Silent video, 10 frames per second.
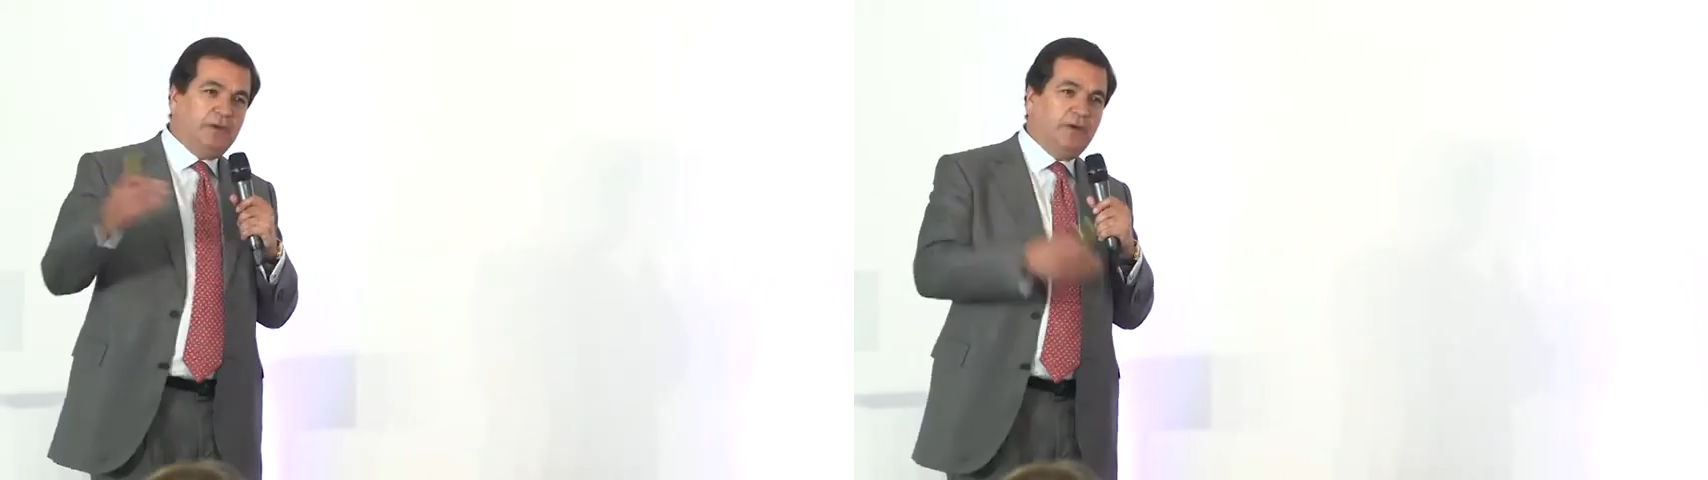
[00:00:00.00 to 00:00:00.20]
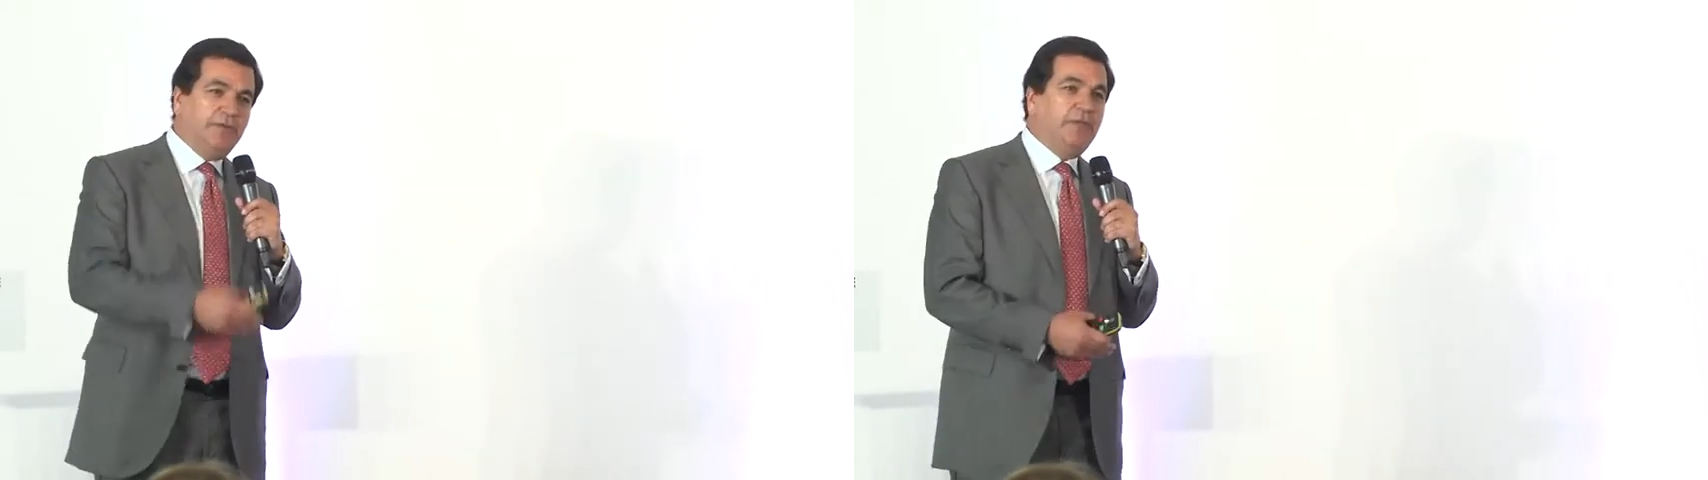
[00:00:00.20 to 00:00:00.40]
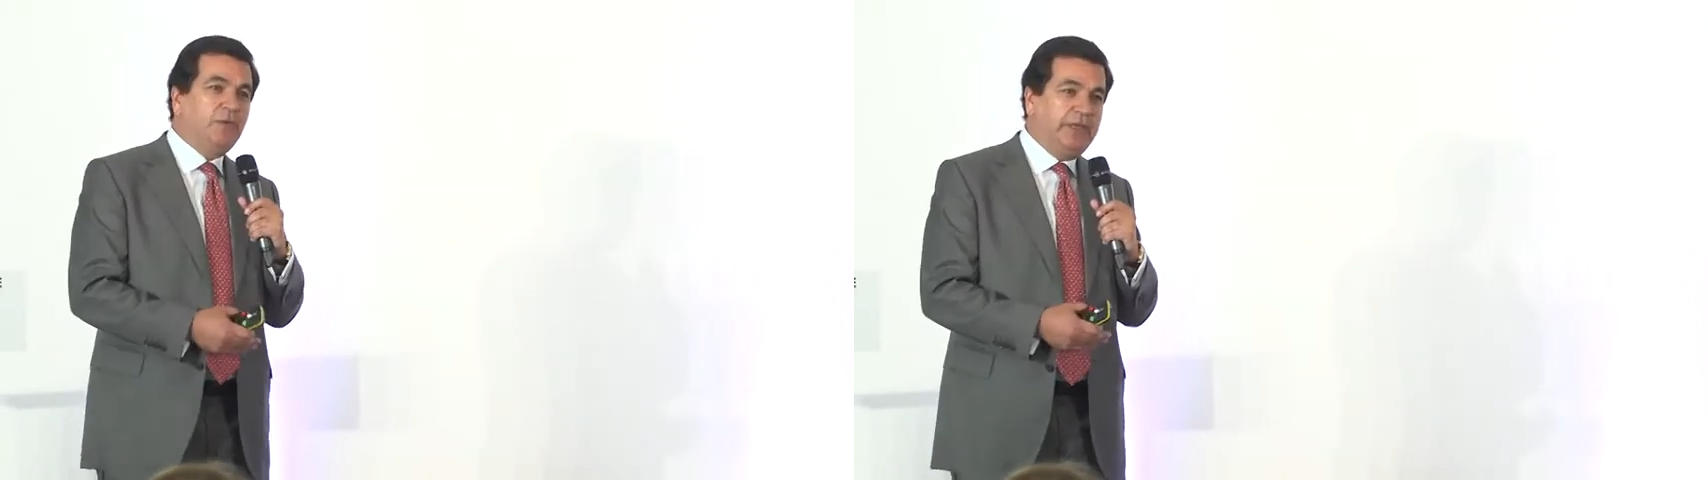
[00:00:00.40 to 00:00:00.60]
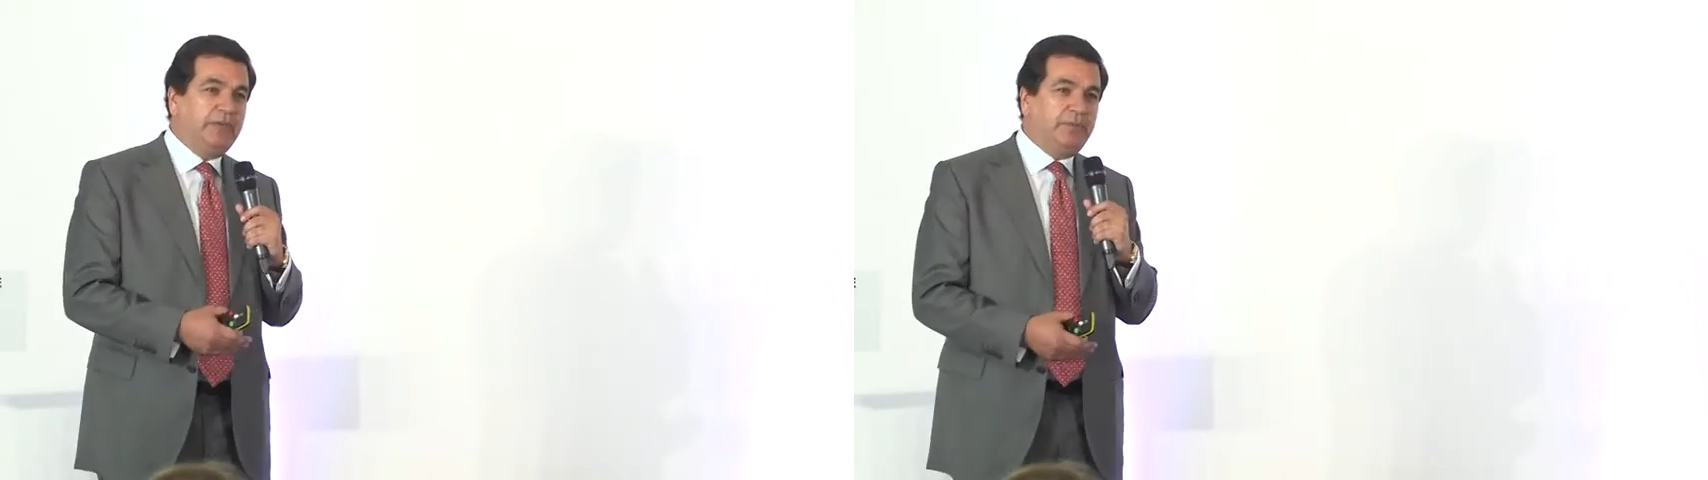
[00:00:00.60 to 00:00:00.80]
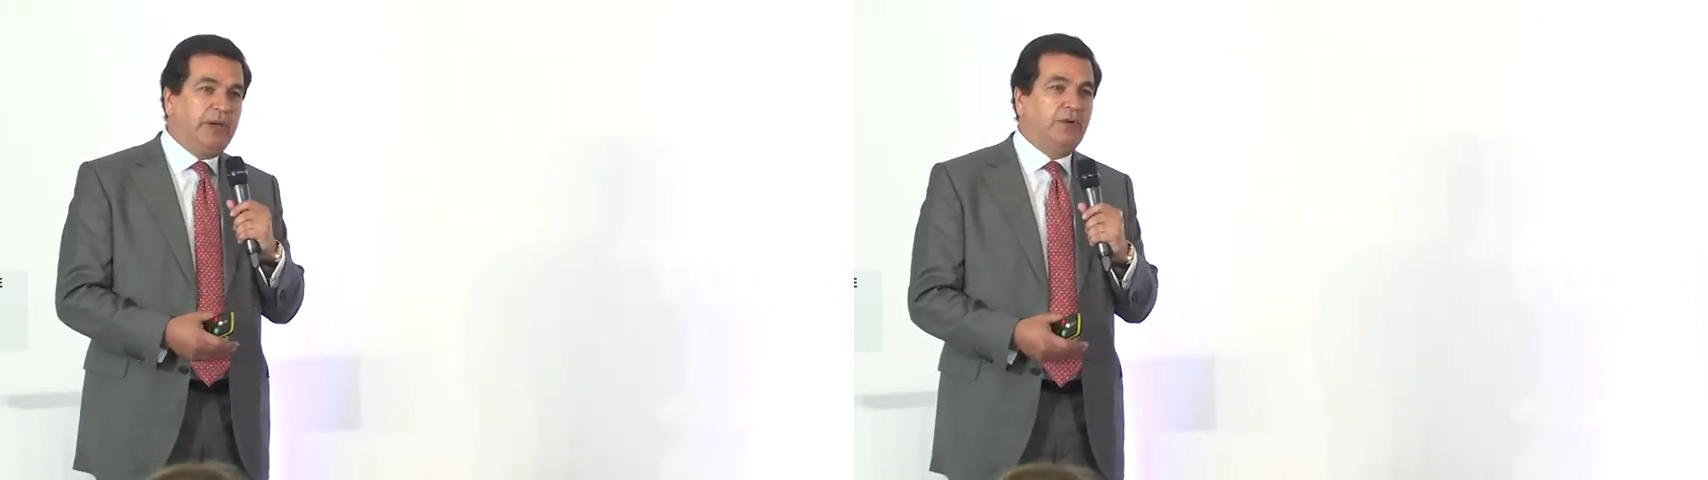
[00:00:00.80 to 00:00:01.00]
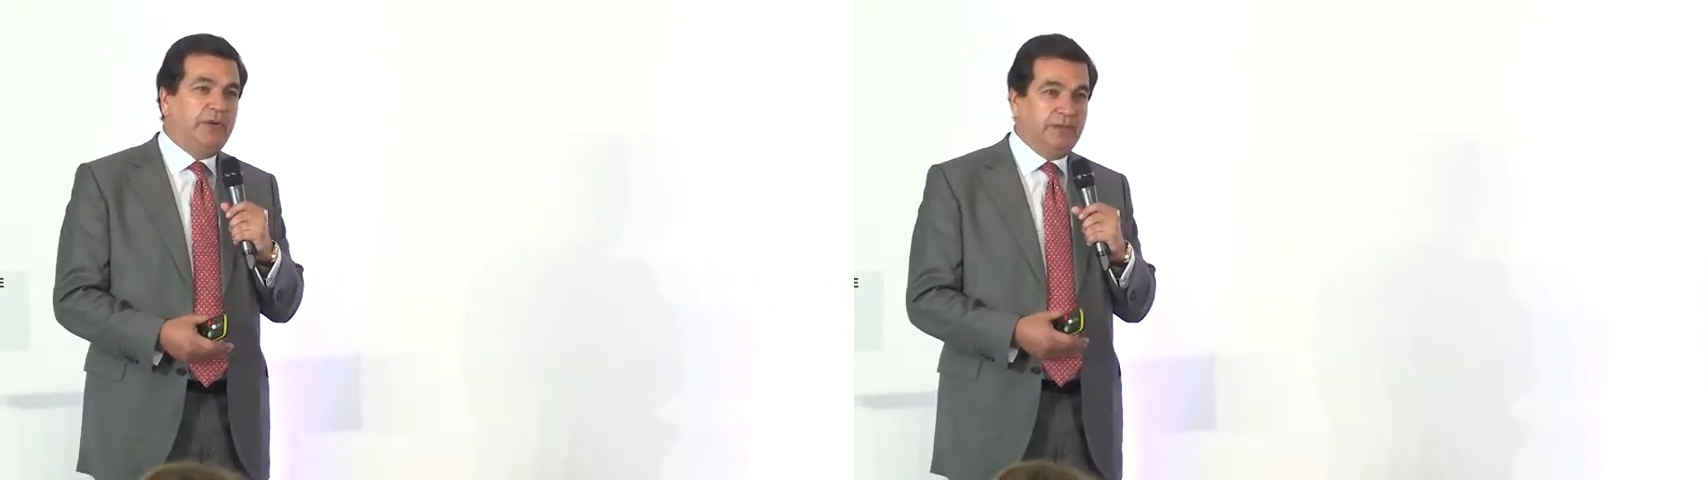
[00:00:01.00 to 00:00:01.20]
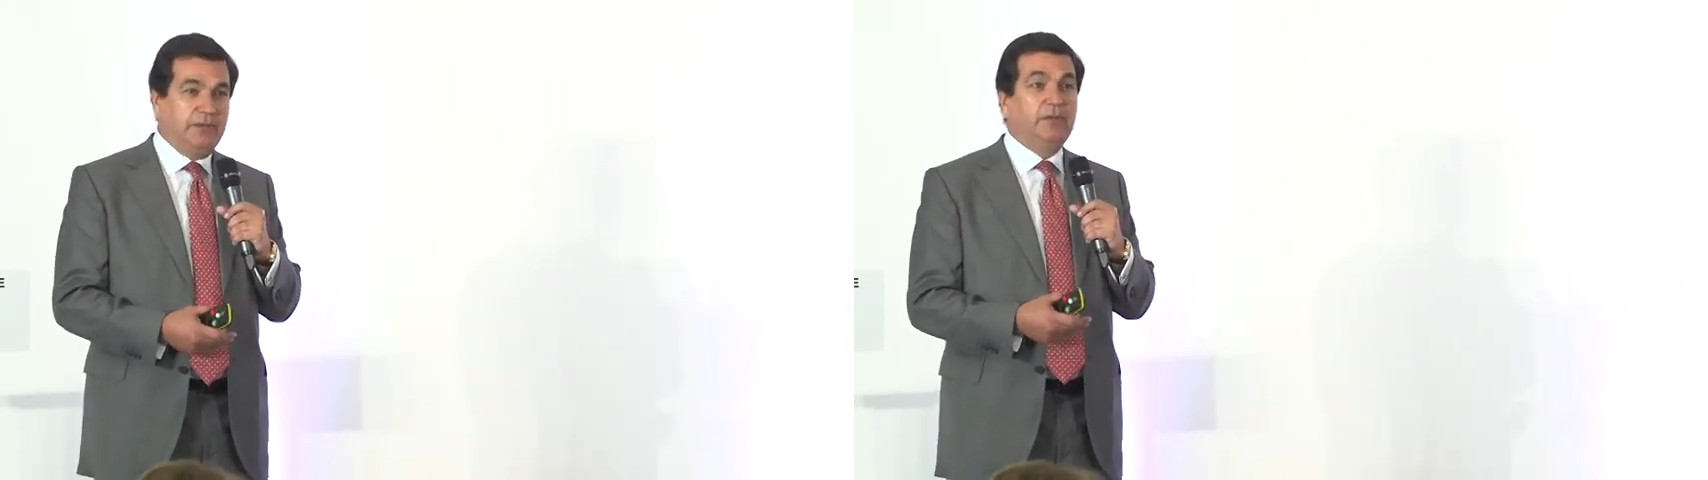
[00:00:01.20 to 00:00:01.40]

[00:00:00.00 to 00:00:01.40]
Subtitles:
of the wind power